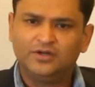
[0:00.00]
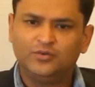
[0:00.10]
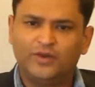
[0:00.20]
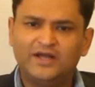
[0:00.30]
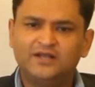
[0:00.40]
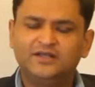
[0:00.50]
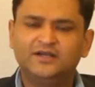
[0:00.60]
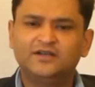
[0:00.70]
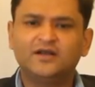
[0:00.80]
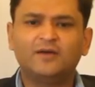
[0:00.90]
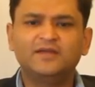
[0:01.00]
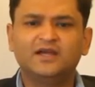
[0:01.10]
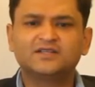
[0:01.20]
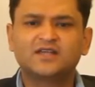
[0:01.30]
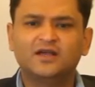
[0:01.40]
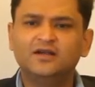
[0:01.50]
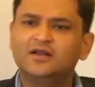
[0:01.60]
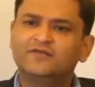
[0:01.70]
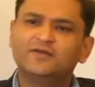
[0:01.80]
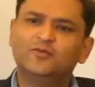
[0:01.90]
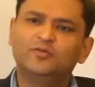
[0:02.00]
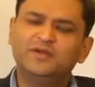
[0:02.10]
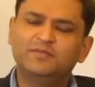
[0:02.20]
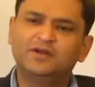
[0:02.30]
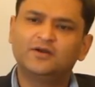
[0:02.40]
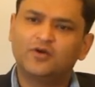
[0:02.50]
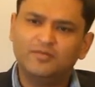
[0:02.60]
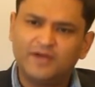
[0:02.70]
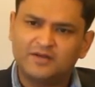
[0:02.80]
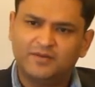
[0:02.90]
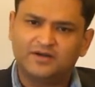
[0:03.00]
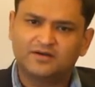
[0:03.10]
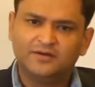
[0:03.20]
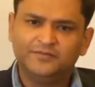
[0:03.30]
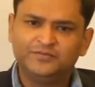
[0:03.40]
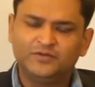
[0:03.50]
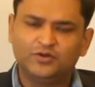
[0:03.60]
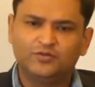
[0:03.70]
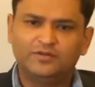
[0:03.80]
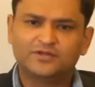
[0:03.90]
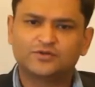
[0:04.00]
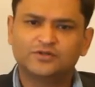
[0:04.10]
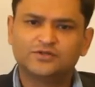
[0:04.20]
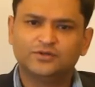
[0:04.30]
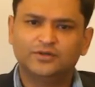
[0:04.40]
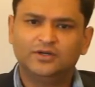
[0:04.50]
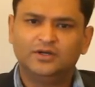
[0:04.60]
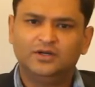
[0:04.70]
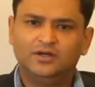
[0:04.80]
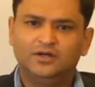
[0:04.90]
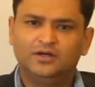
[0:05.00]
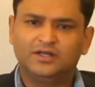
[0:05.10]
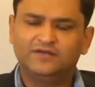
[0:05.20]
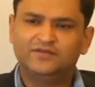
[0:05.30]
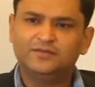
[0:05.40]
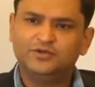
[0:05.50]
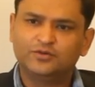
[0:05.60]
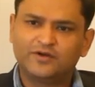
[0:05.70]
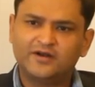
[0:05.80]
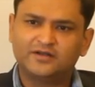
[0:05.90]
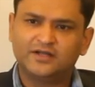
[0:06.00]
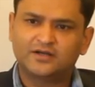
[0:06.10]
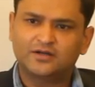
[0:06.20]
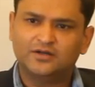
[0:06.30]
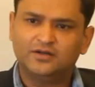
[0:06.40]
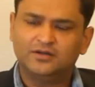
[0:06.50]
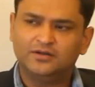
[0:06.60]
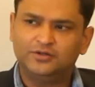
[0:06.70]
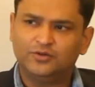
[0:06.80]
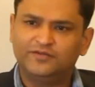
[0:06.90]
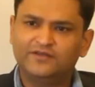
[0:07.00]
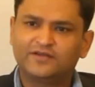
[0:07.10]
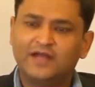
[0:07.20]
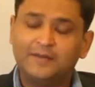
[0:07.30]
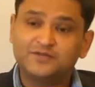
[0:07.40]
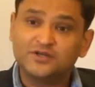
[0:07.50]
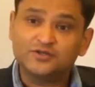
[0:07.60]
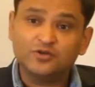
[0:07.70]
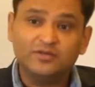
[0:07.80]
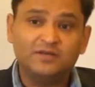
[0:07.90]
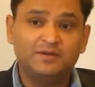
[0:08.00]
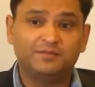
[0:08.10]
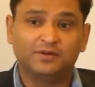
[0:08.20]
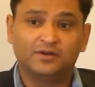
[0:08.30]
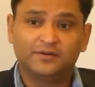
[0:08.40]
While the Indian Army has killed enough and more people in combat, but we must also give them due credit that we have captured so many people.